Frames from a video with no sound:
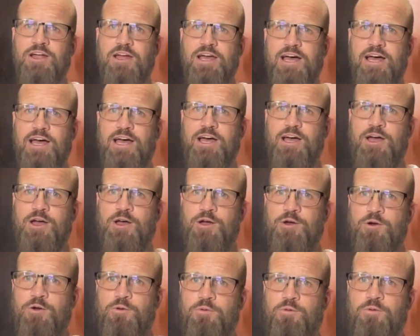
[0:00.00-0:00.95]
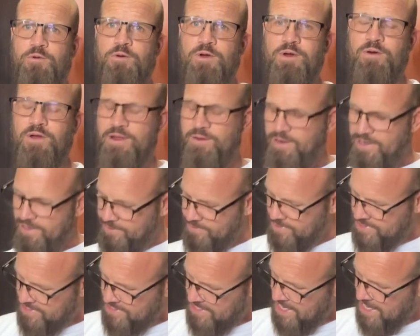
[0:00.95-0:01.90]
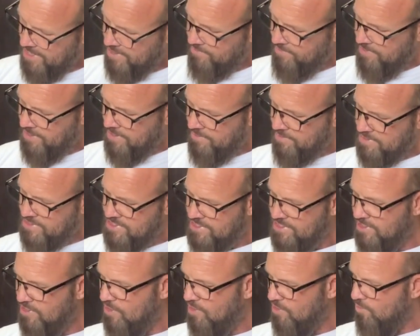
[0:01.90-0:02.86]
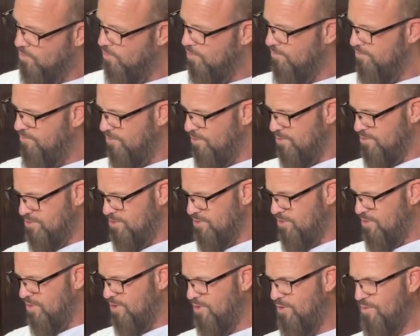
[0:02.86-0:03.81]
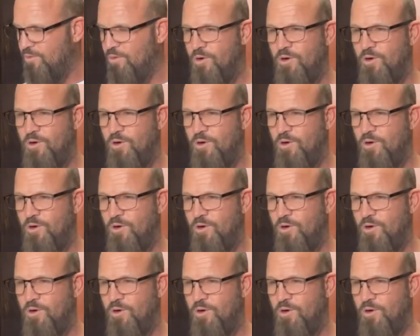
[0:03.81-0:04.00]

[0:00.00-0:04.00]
Uh, when he was young, when he was still on all fours and couldn't